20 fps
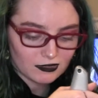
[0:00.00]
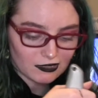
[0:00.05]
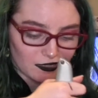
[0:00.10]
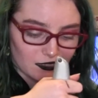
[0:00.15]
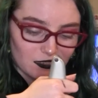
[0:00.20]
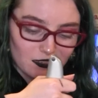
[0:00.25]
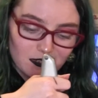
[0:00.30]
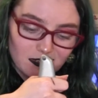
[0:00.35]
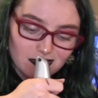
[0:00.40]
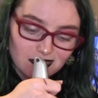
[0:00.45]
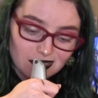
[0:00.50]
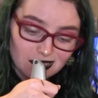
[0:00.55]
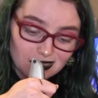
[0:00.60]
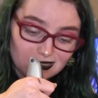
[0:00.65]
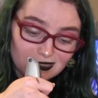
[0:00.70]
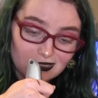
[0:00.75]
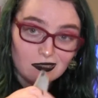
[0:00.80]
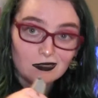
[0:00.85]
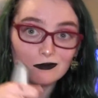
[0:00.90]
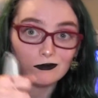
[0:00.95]
they could have done
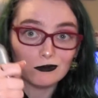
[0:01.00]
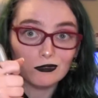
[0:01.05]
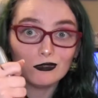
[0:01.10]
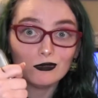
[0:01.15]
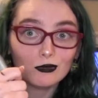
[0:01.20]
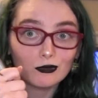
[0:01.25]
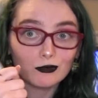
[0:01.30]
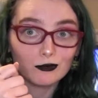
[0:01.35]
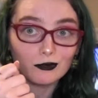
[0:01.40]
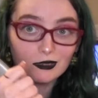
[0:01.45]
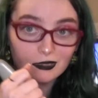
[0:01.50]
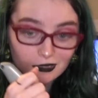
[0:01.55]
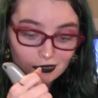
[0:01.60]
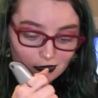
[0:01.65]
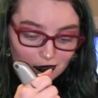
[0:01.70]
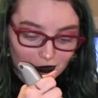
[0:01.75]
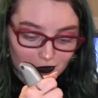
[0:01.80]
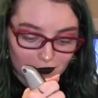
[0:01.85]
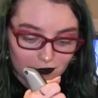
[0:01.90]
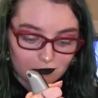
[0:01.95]
a lot more with
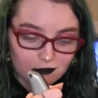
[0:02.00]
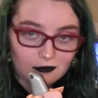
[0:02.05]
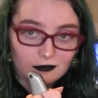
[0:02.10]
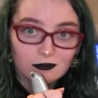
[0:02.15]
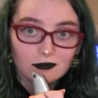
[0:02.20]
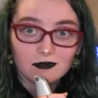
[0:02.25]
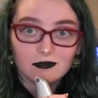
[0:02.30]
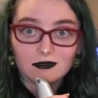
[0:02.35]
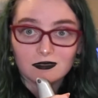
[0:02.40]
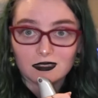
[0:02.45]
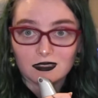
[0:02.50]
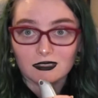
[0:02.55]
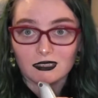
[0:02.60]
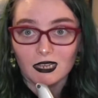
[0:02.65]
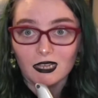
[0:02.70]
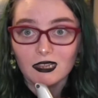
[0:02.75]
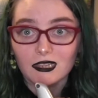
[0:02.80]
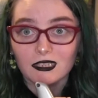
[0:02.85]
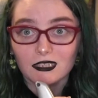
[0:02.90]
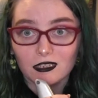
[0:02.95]
it. It's a
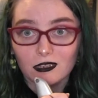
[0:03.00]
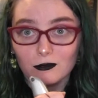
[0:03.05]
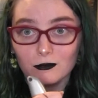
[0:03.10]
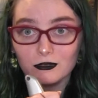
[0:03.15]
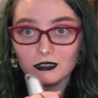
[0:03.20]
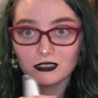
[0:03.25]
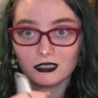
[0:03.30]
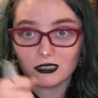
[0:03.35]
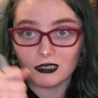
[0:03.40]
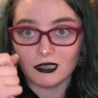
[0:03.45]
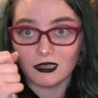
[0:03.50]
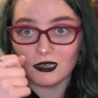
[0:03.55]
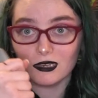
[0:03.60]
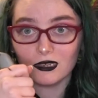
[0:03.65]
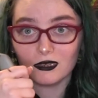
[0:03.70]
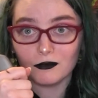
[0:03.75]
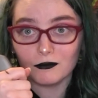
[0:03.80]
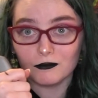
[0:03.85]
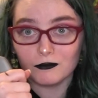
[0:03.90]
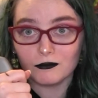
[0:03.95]
Teletubby
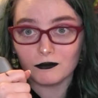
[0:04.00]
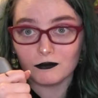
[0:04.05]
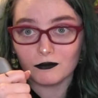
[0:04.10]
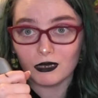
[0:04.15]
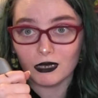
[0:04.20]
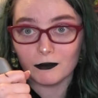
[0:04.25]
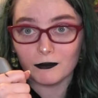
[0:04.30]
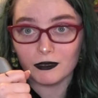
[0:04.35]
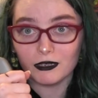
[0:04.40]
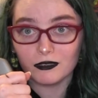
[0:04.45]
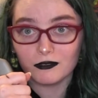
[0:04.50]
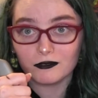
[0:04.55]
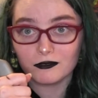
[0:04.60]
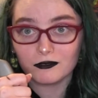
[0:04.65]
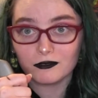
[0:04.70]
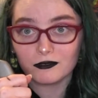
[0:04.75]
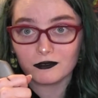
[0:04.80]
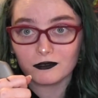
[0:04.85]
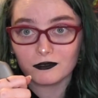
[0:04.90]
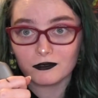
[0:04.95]
collab. I mean,
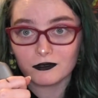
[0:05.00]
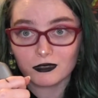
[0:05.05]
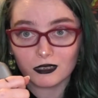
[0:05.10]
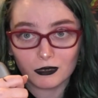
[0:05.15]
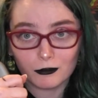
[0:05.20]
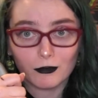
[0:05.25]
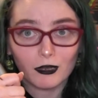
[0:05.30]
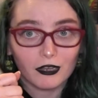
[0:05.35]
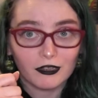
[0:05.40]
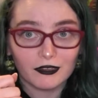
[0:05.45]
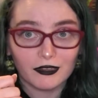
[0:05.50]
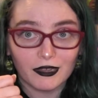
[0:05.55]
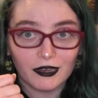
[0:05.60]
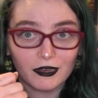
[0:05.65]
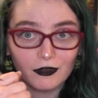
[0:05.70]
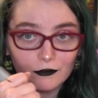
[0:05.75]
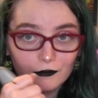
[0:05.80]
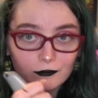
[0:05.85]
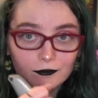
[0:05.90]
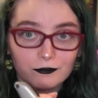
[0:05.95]
come on
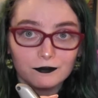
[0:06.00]
now.